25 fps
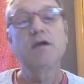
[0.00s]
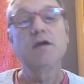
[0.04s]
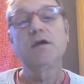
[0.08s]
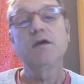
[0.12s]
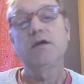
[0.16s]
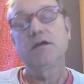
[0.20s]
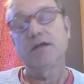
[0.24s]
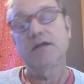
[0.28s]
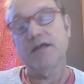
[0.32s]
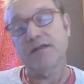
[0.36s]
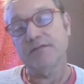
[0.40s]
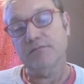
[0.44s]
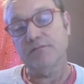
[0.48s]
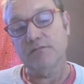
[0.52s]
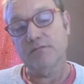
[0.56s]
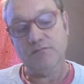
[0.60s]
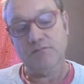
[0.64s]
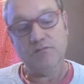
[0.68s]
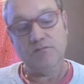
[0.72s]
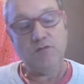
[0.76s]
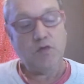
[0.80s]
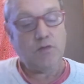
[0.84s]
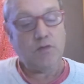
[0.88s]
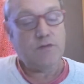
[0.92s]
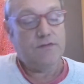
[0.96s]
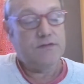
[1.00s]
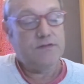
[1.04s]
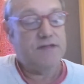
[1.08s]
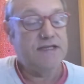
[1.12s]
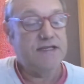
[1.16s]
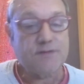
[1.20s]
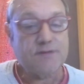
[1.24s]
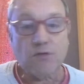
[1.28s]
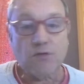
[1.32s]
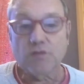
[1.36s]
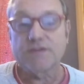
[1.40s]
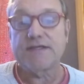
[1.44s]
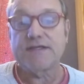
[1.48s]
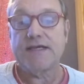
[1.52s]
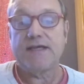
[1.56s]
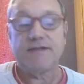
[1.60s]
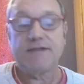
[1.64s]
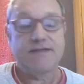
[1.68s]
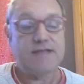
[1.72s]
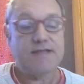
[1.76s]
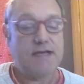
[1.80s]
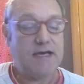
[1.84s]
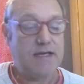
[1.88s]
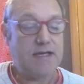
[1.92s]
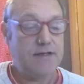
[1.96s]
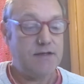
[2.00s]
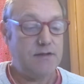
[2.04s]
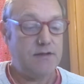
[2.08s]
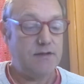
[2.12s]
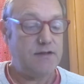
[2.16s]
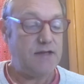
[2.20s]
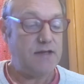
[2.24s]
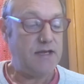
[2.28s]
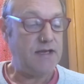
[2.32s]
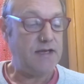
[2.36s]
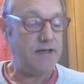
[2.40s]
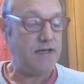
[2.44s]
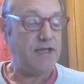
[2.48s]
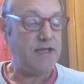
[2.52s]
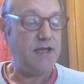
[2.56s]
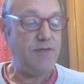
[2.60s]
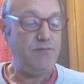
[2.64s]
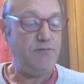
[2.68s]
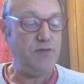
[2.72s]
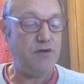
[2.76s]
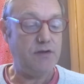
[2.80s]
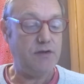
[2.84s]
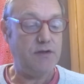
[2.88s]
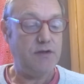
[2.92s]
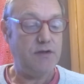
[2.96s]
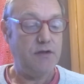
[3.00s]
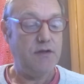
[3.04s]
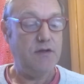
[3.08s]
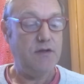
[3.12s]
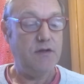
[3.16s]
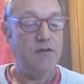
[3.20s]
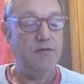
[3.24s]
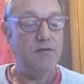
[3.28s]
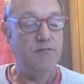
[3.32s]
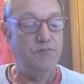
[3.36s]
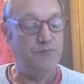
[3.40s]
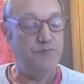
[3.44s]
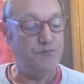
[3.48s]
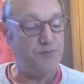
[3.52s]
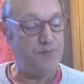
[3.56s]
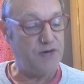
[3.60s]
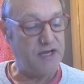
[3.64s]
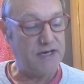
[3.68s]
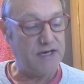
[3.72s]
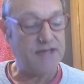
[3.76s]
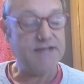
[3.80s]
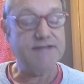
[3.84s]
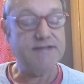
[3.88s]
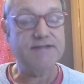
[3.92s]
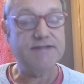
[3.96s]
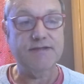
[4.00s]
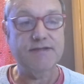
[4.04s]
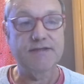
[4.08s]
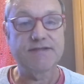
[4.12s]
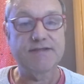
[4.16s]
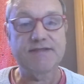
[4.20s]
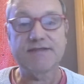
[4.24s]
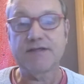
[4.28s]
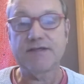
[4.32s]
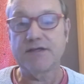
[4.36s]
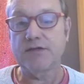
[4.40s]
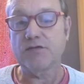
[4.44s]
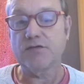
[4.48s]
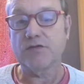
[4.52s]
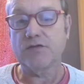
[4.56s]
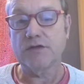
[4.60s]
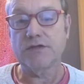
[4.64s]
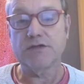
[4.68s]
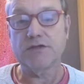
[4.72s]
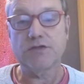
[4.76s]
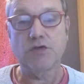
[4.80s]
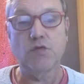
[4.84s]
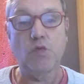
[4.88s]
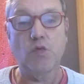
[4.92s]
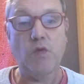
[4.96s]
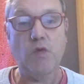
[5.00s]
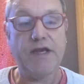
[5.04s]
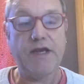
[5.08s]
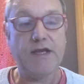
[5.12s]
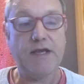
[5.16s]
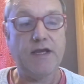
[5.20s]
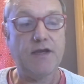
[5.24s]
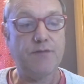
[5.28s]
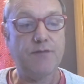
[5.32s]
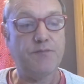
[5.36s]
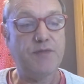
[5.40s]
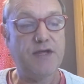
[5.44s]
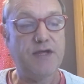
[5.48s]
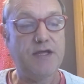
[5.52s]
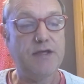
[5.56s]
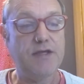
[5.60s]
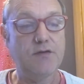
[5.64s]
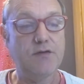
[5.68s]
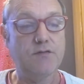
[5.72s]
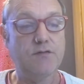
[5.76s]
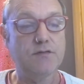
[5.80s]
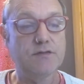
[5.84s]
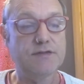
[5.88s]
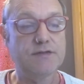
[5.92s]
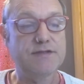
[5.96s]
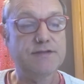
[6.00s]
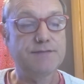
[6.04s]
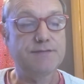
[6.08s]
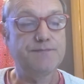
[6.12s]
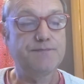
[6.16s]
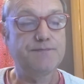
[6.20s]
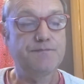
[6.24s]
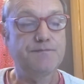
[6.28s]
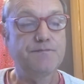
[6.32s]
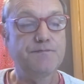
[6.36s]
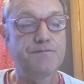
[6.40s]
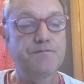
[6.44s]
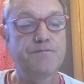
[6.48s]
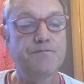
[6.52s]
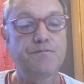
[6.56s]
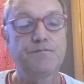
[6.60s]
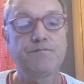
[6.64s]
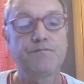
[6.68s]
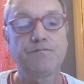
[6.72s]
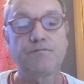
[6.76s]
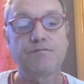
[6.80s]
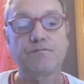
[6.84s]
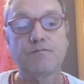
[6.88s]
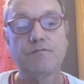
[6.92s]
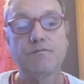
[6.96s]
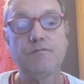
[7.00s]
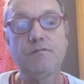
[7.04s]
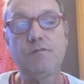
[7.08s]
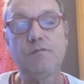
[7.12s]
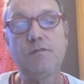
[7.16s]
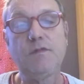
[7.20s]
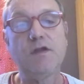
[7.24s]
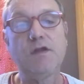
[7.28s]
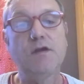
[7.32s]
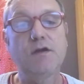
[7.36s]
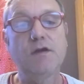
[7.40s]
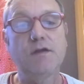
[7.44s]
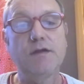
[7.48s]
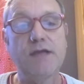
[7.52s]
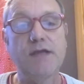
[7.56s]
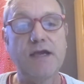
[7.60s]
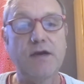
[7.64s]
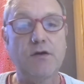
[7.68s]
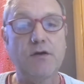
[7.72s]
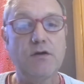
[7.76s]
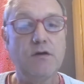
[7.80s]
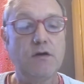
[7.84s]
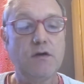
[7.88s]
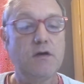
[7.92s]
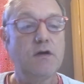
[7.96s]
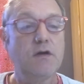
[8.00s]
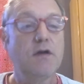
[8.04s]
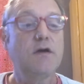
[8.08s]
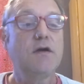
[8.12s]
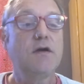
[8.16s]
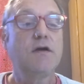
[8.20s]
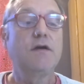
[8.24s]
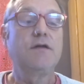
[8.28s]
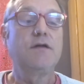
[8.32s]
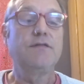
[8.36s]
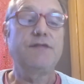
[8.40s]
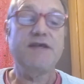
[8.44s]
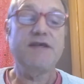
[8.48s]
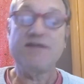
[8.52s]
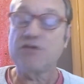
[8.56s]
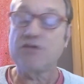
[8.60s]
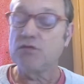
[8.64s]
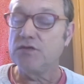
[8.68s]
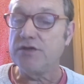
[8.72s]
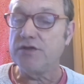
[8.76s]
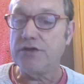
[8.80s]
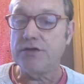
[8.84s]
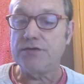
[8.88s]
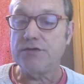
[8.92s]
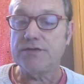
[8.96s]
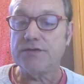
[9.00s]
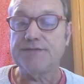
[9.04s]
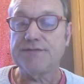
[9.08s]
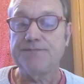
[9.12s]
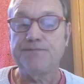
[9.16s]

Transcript: Now, look, this all sounds hard, and it can be, but it's the secret to winning appeals. Now, there's good news.